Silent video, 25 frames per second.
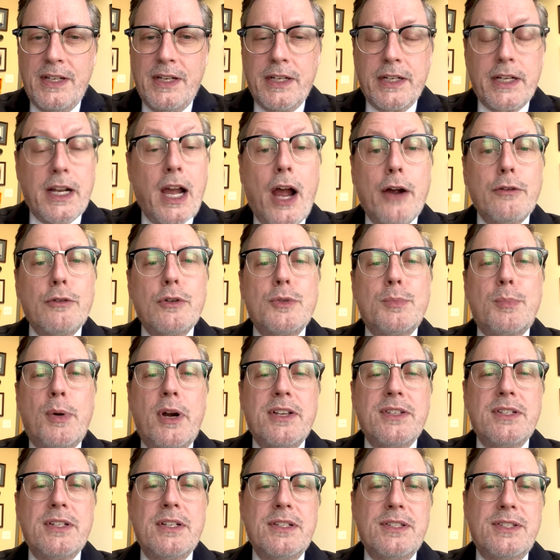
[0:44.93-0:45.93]
Congress
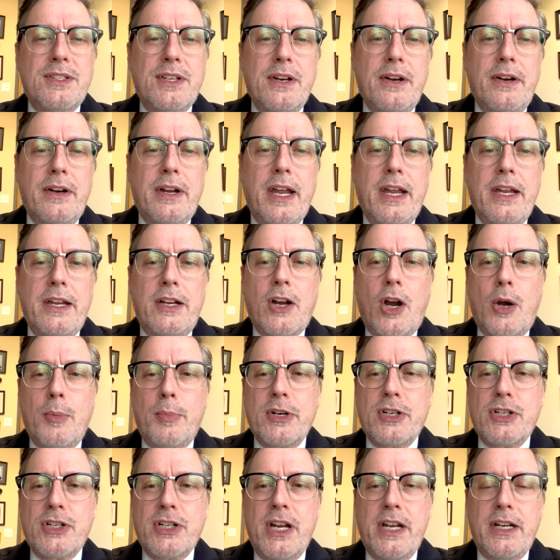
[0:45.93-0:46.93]
President Sergei
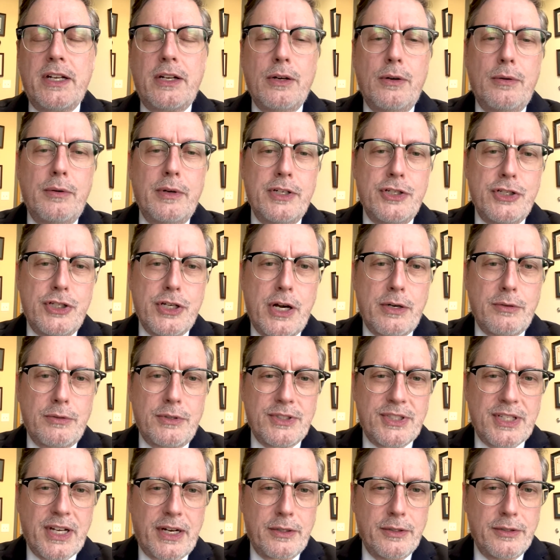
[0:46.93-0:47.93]
Karpishchenko and General
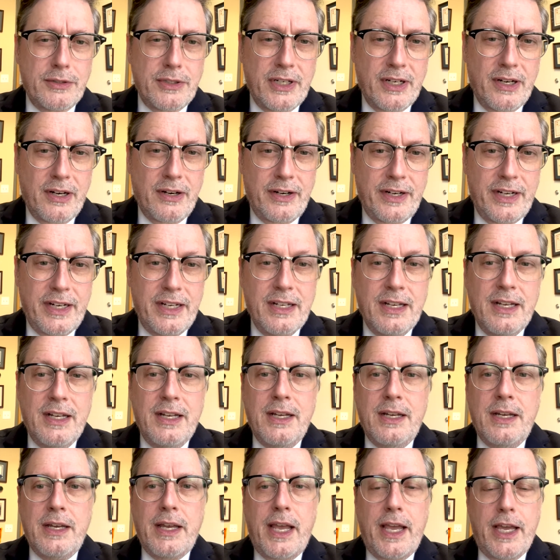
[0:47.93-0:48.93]
Secretary
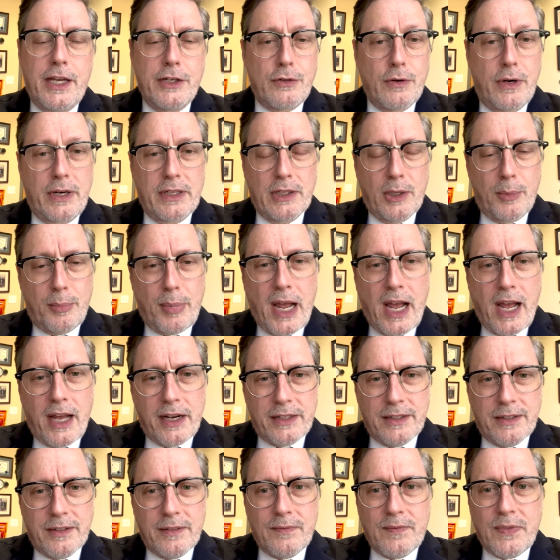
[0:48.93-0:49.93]
Andrei
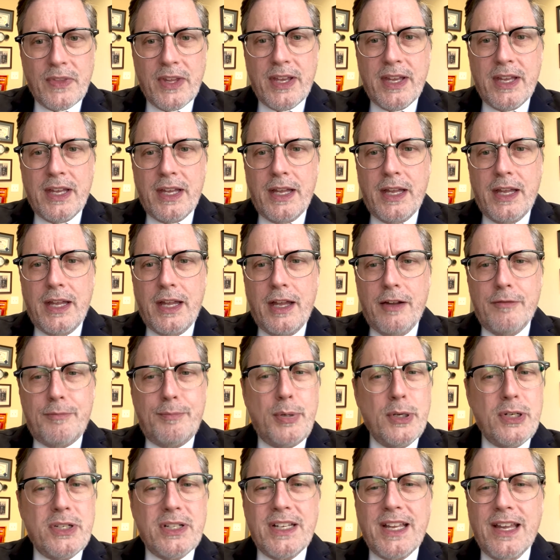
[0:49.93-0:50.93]
Lopatin have
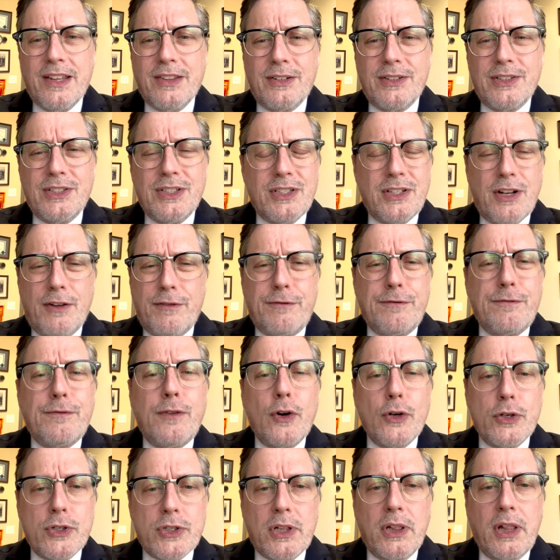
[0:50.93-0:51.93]
put together just a
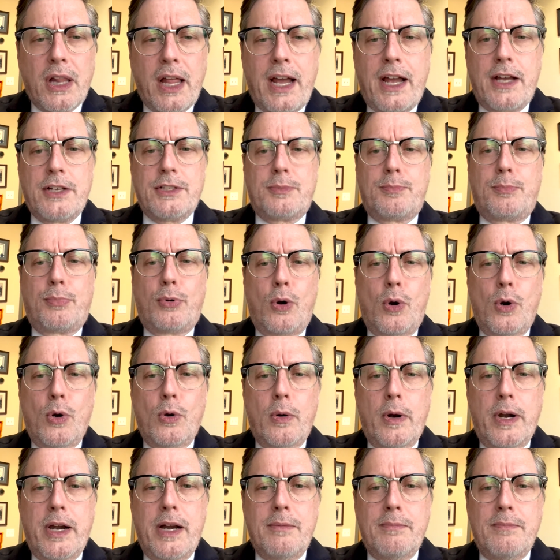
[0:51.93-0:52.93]
first-class
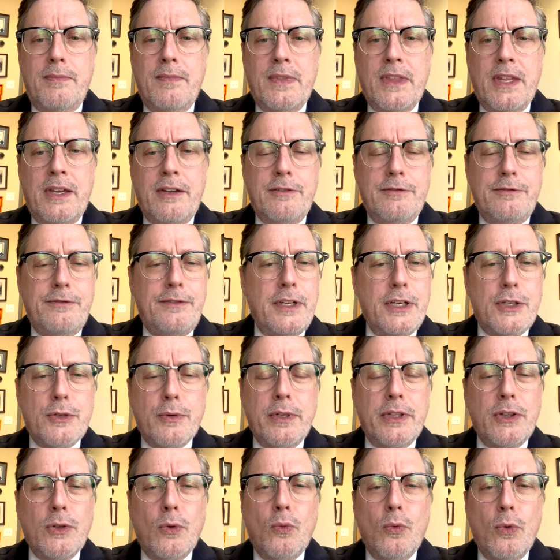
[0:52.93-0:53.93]
program
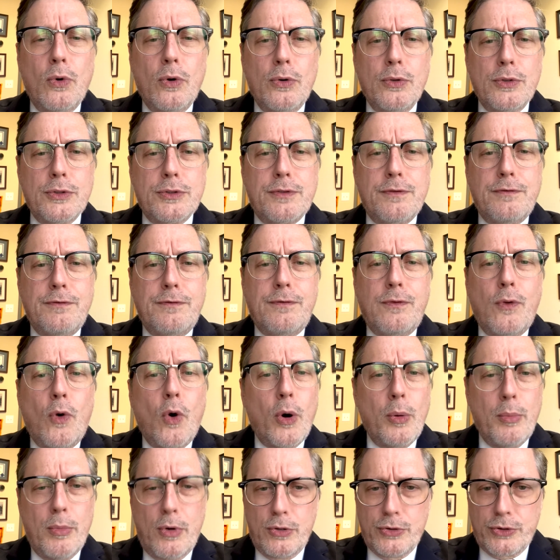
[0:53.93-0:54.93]
featuring the world's
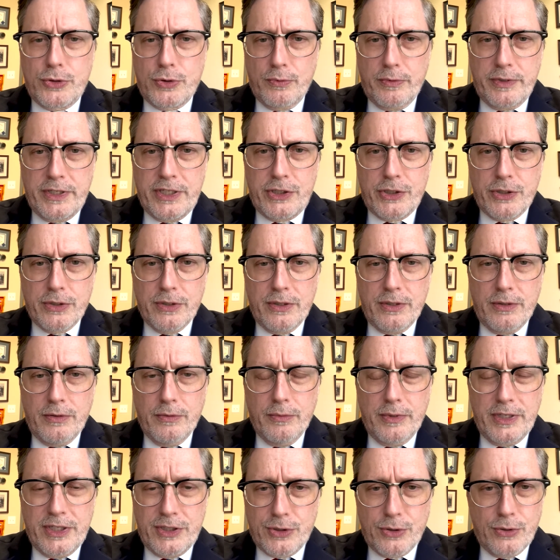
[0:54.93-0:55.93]
foremost
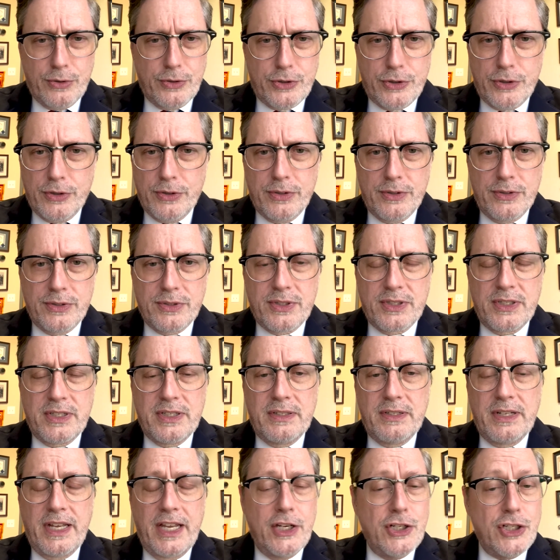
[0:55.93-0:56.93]
researchers and
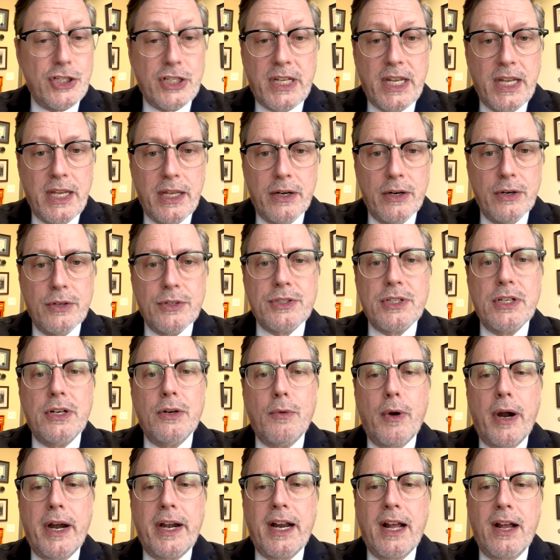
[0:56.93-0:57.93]
educators in
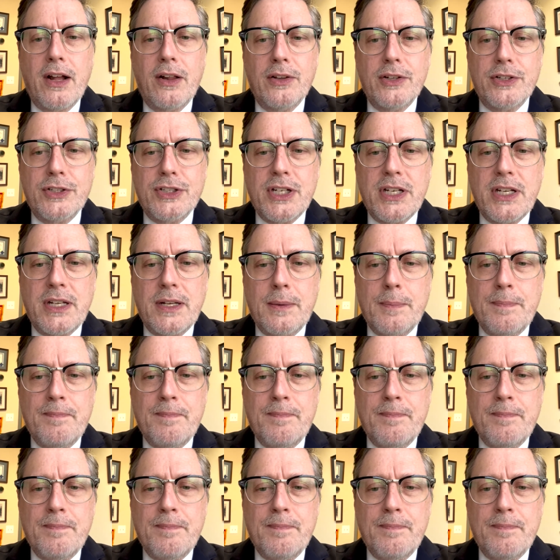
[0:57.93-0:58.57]
rhinology.